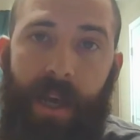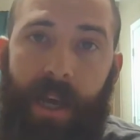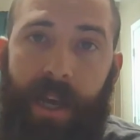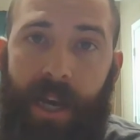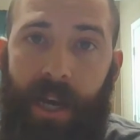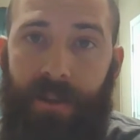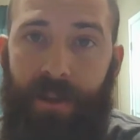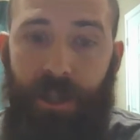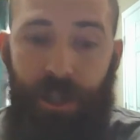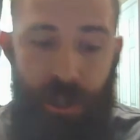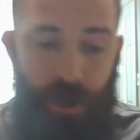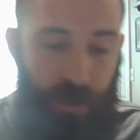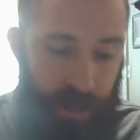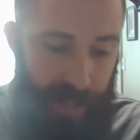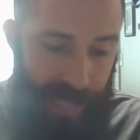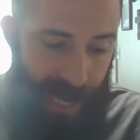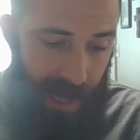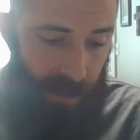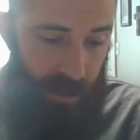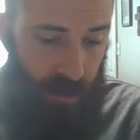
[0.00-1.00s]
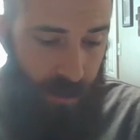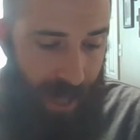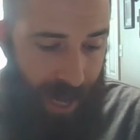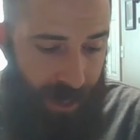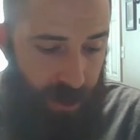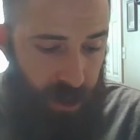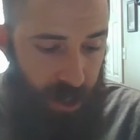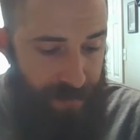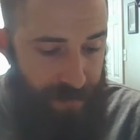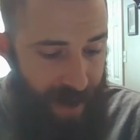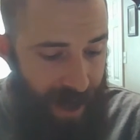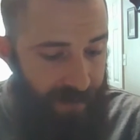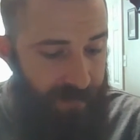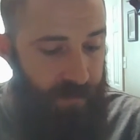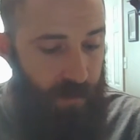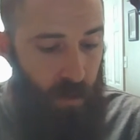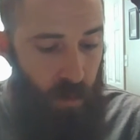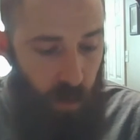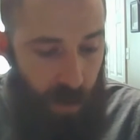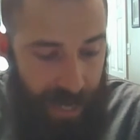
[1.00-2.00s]
Now, this church council actually met
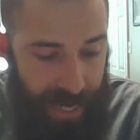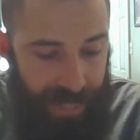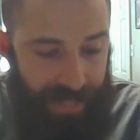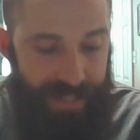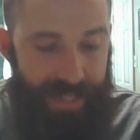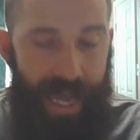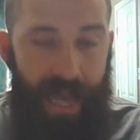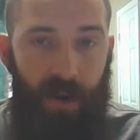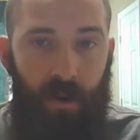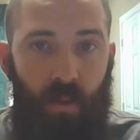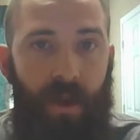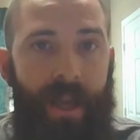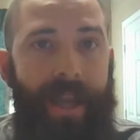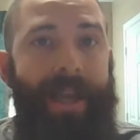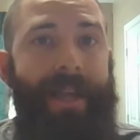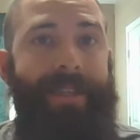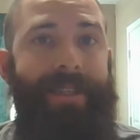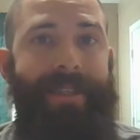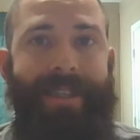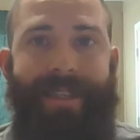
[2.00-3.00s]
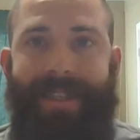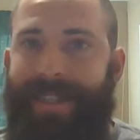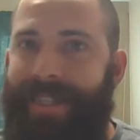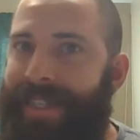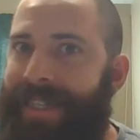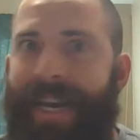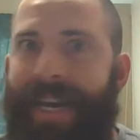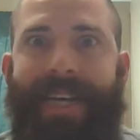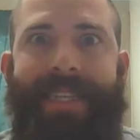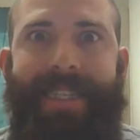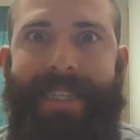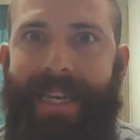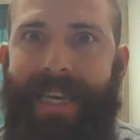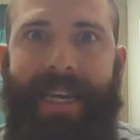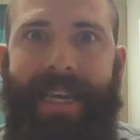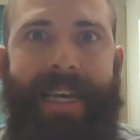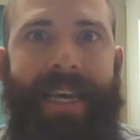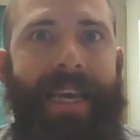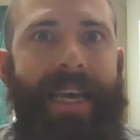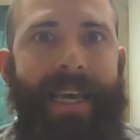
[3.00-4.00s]
for weeks and weeks
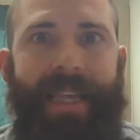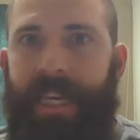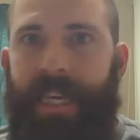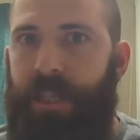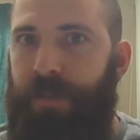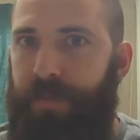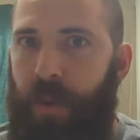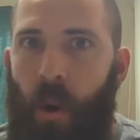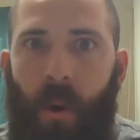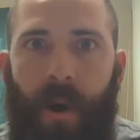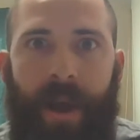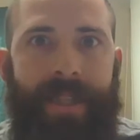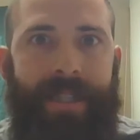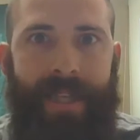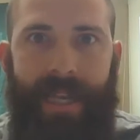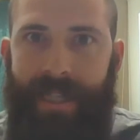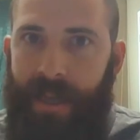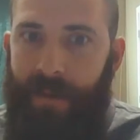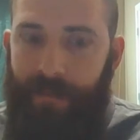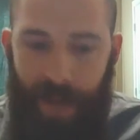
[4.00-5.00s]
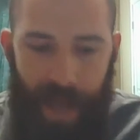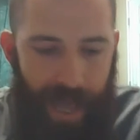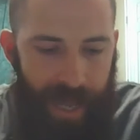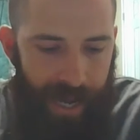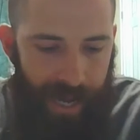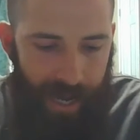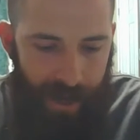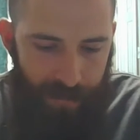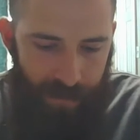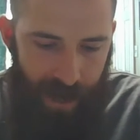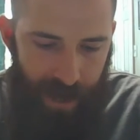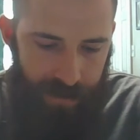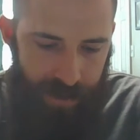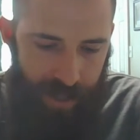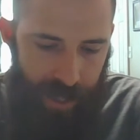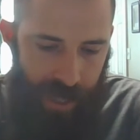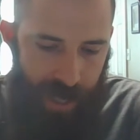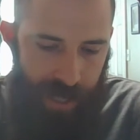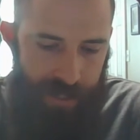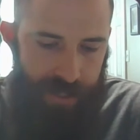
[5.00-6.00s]
discussing these points and debating about
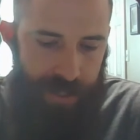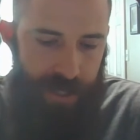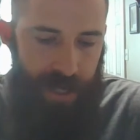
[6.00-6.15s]
that.